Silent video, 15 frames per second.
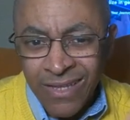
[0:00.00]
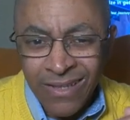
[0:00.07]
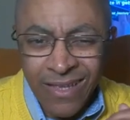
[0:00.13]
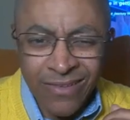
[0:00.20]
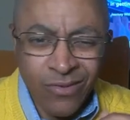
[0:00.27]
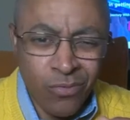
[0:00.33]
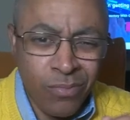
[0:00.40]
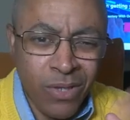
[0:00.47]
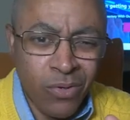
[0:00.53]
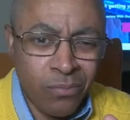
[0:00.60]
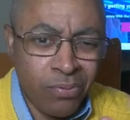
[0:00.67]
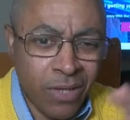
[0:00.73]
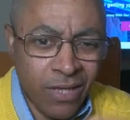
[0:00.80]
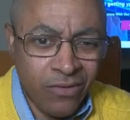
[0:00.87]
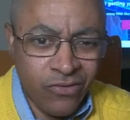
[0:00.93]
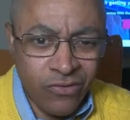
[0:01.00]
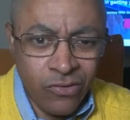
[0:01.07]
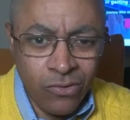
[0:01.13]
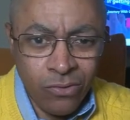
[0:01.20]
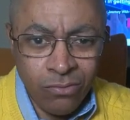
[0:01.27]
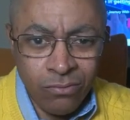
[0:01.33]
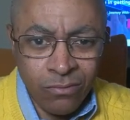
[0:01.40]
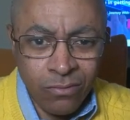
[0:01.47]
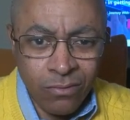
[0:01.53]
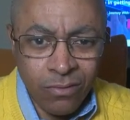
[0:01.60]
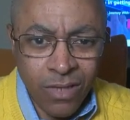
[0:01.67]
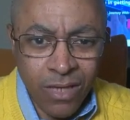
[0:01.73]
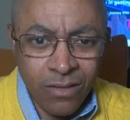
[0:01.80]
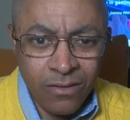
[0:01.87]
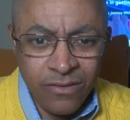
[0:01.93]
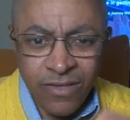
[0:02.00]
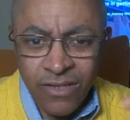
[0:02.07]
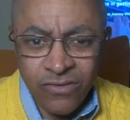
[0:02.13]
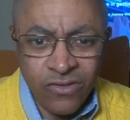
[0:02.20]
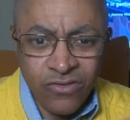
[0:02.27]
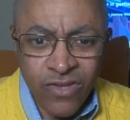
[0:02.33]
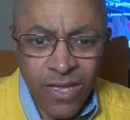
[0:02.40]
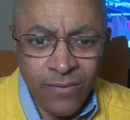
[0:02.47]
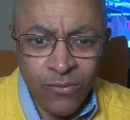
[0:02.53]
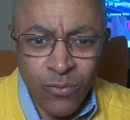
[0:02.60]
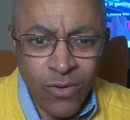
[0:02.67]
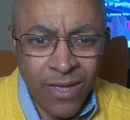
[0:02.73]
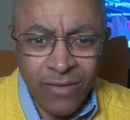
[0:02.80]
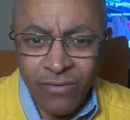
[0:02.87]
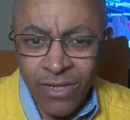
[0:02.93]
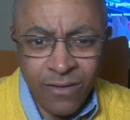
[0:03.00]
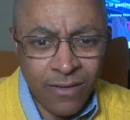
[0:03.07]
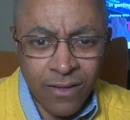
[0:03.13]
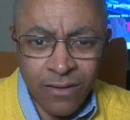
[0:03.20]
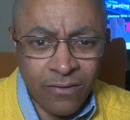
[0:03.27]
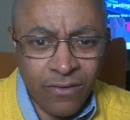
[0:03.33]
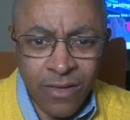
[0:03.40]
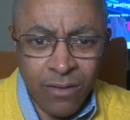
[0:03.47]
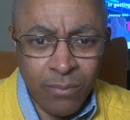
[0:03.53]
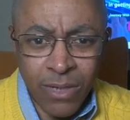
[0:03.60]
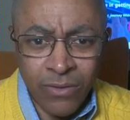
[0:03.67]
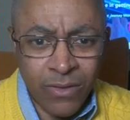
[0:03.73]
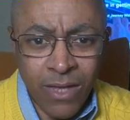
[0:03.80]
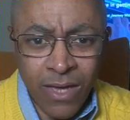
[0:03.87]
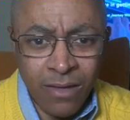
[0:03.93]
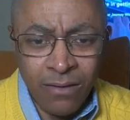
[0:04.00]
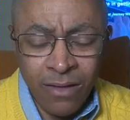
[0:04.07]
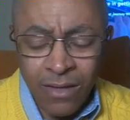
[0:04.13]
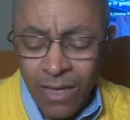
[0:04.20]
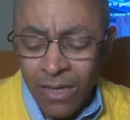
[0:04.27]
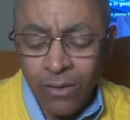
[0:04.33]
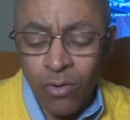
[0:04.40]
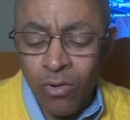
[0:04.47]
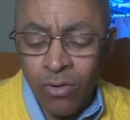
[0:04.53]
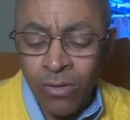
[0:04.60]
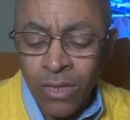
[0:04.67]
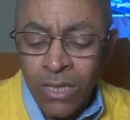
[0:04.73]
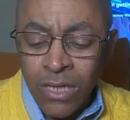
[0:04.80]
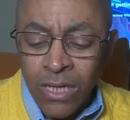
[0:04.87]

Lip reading: That's going to be on page two, okay? Letitia James won't have anything to say about that at all,